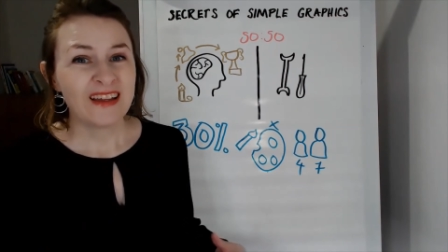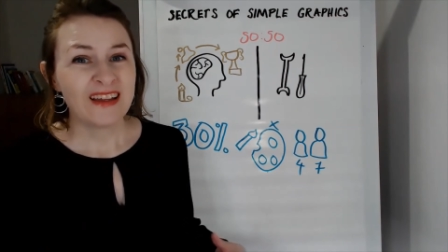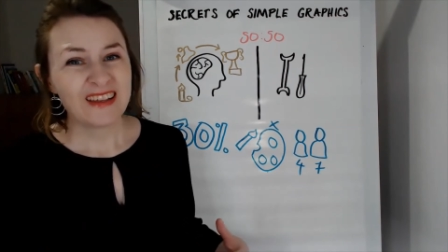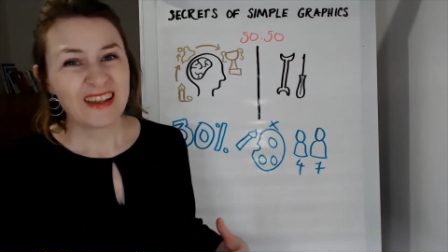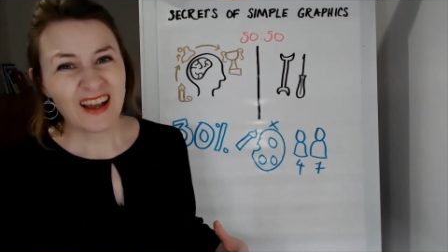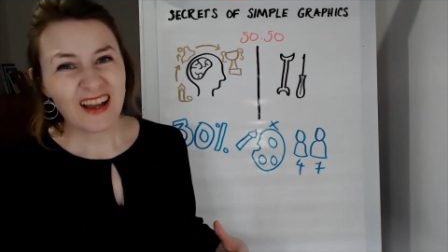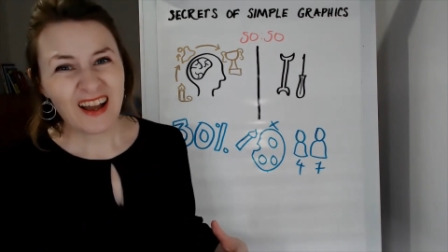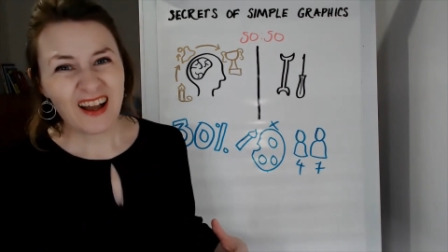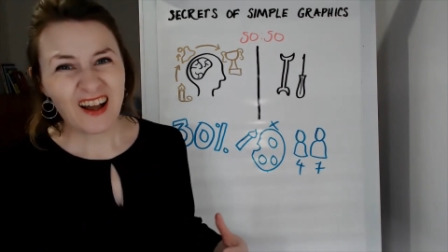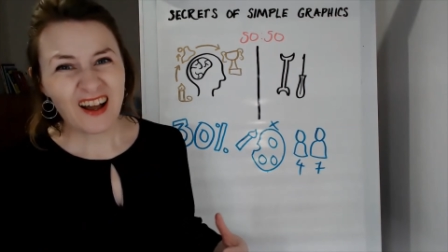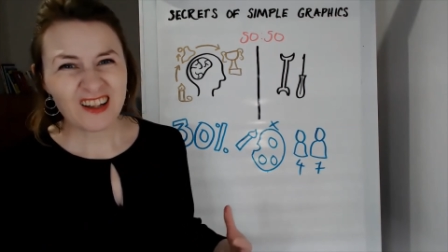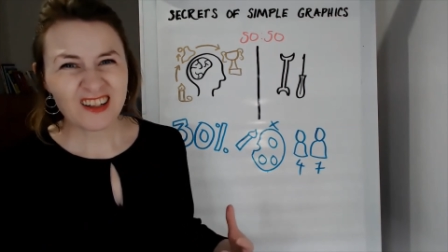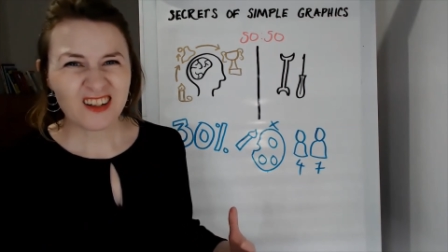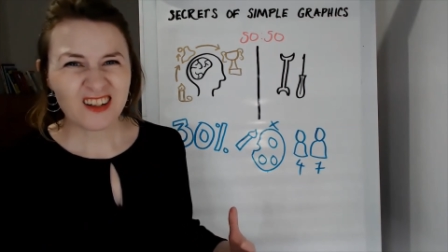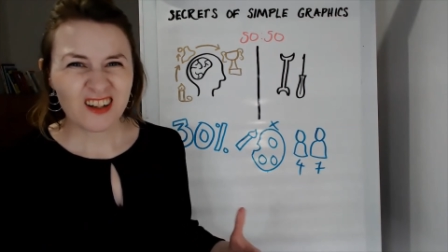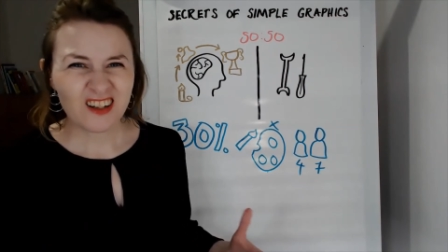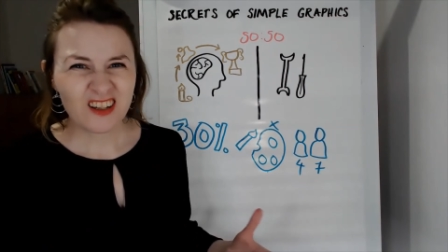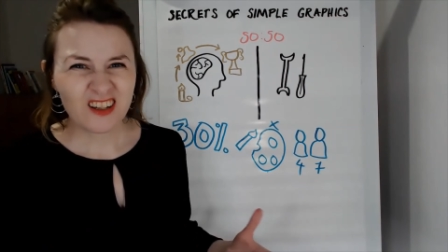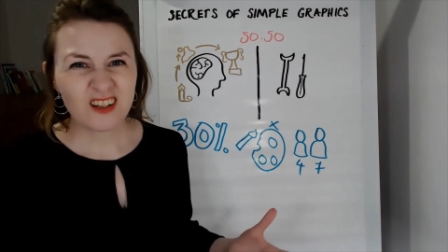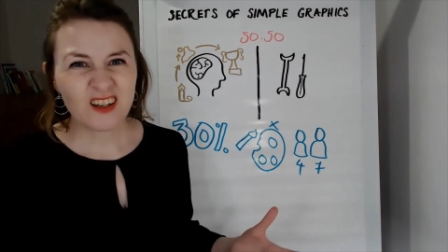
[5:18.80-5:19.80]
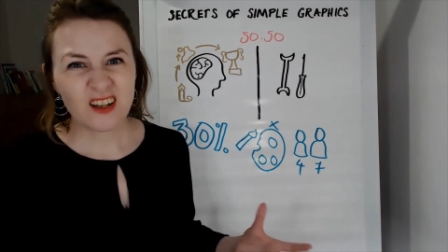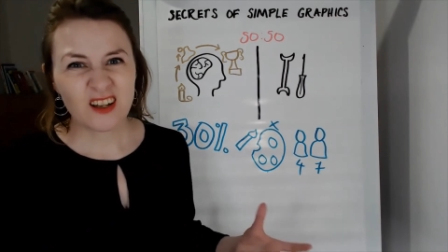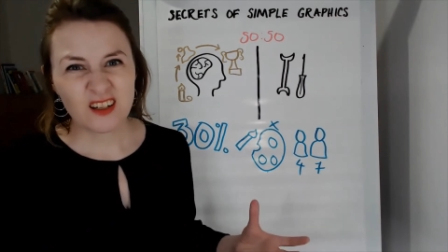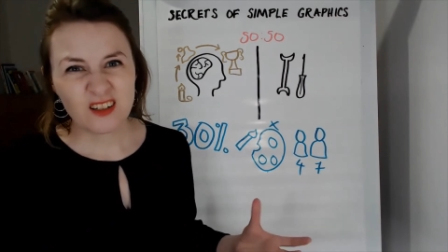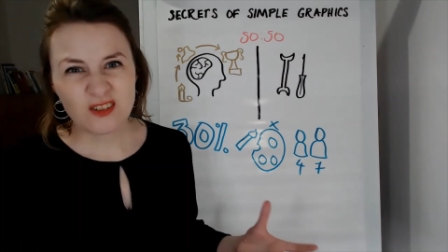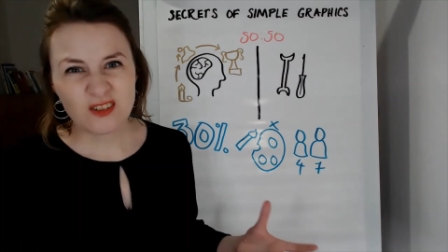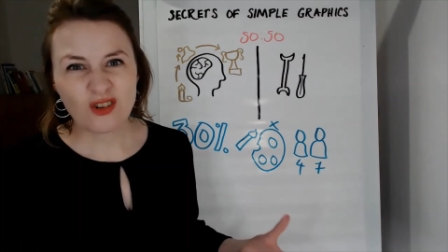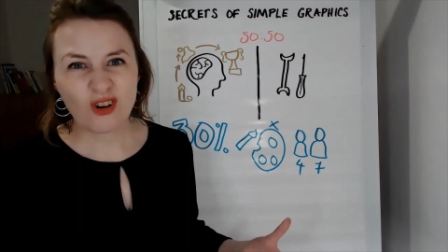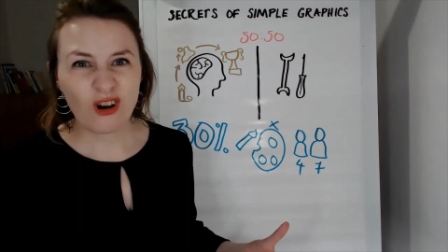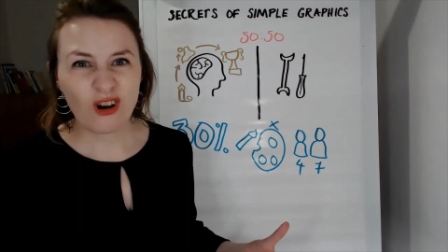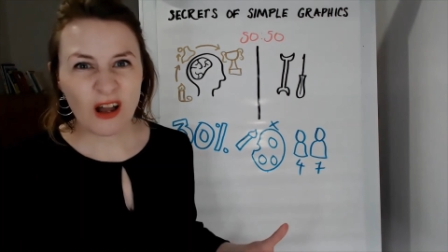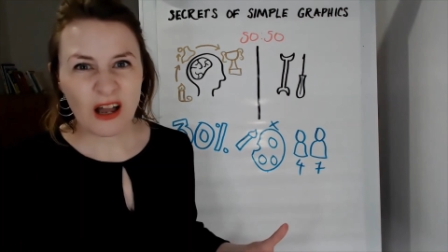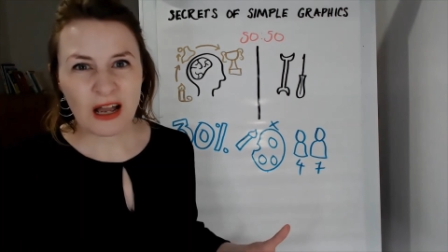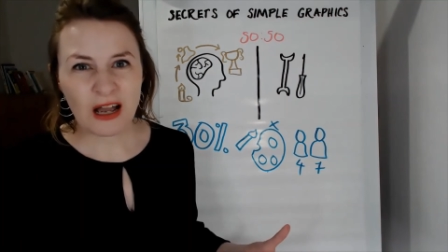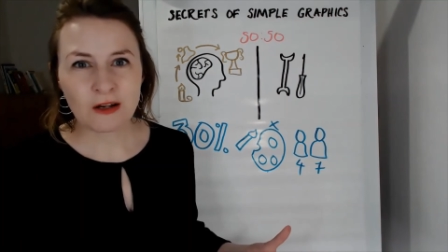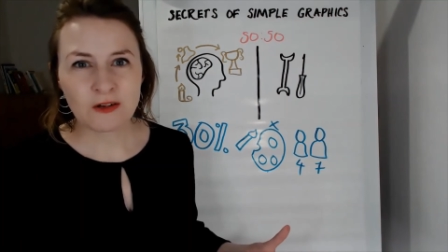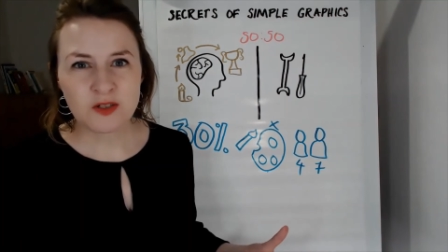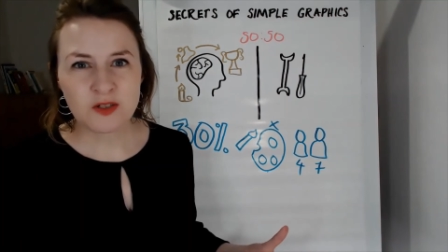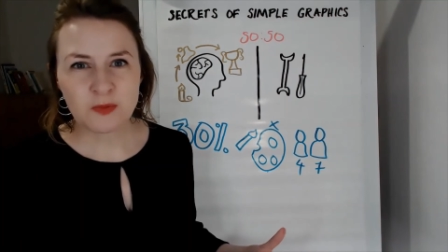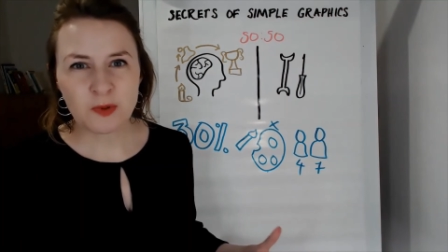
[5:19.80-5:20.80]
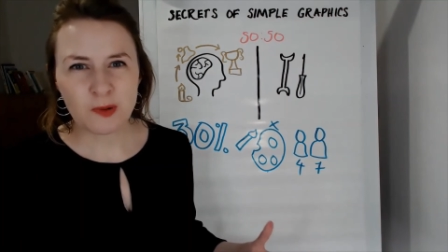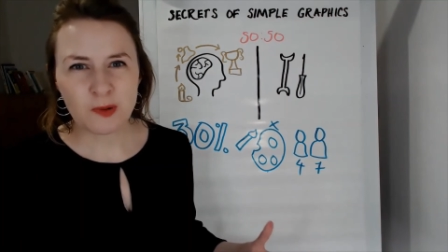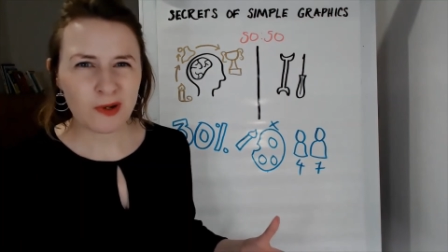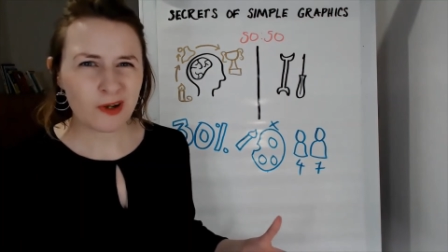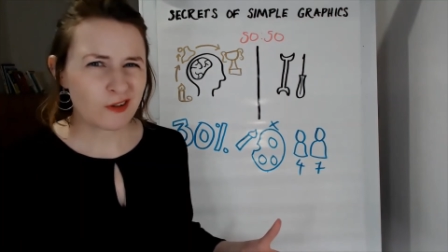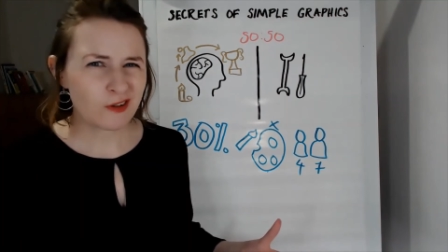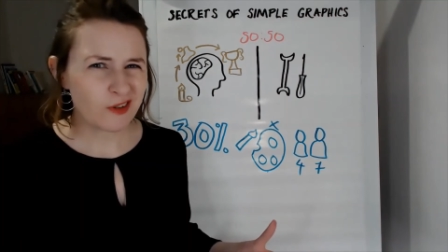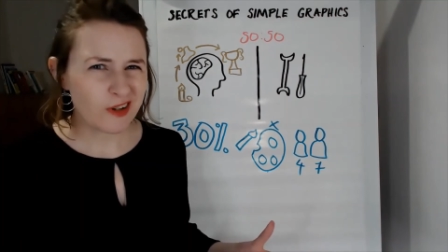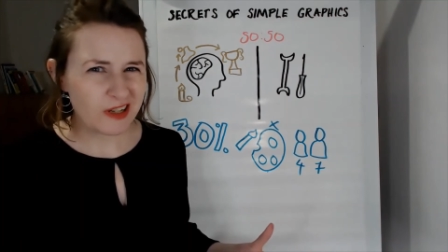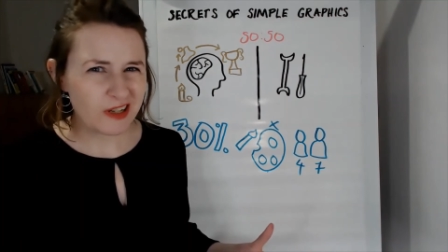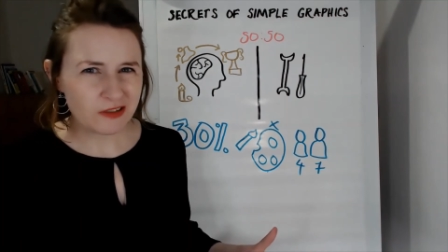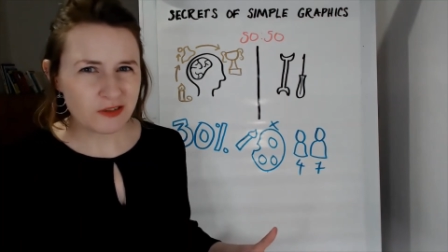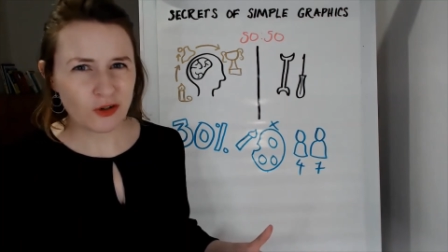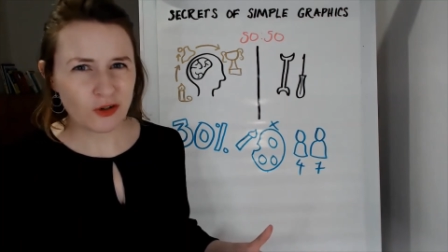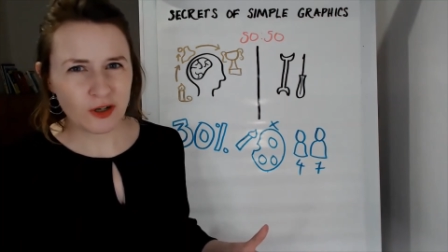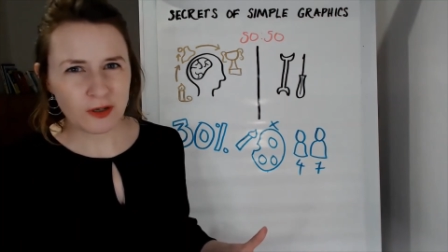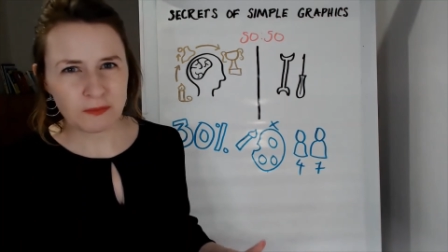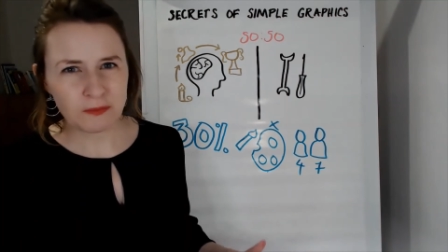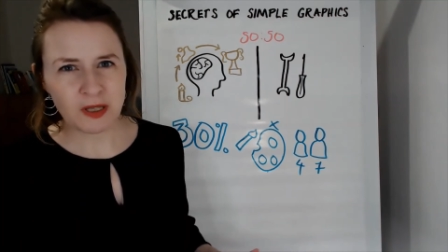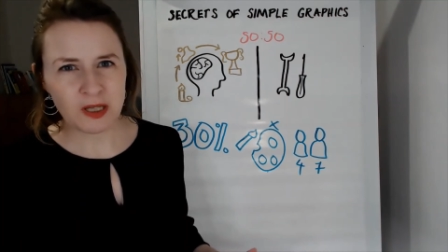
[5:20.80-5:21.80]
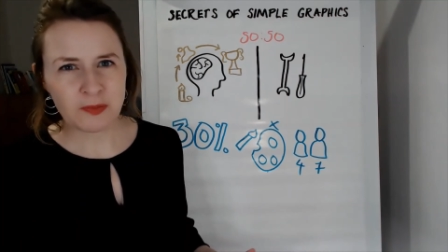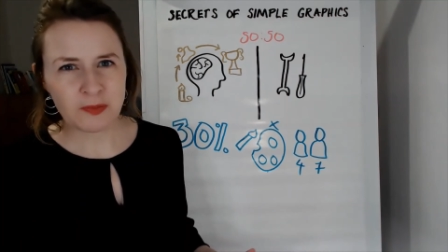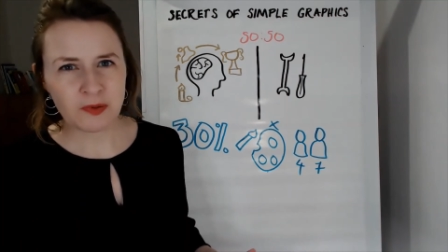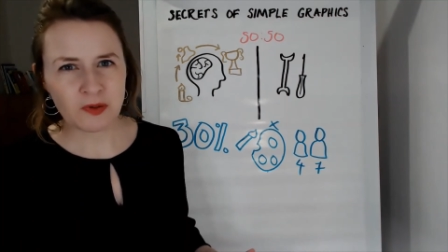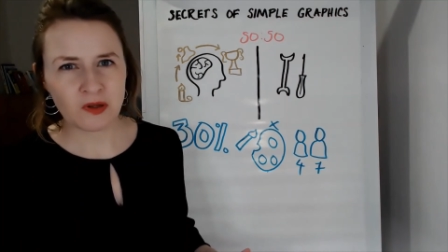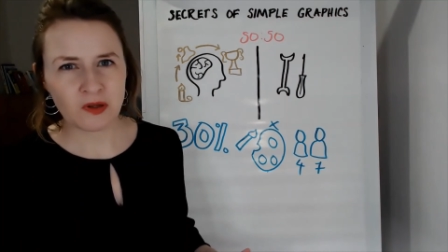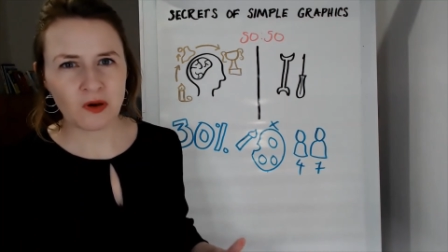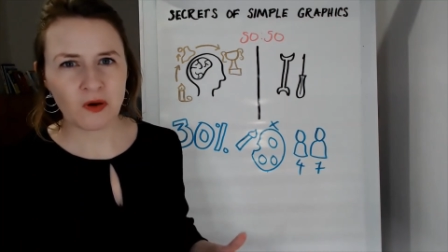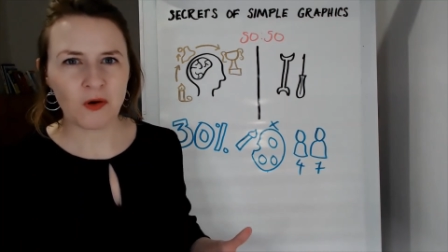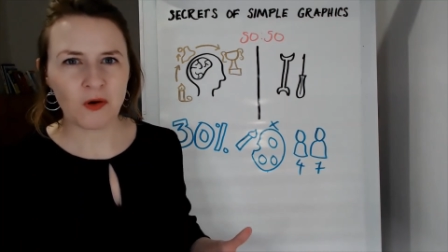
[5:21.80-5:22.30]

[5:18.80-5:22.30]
yeah, I can kind of draw a house, but I'm not great at drawing people,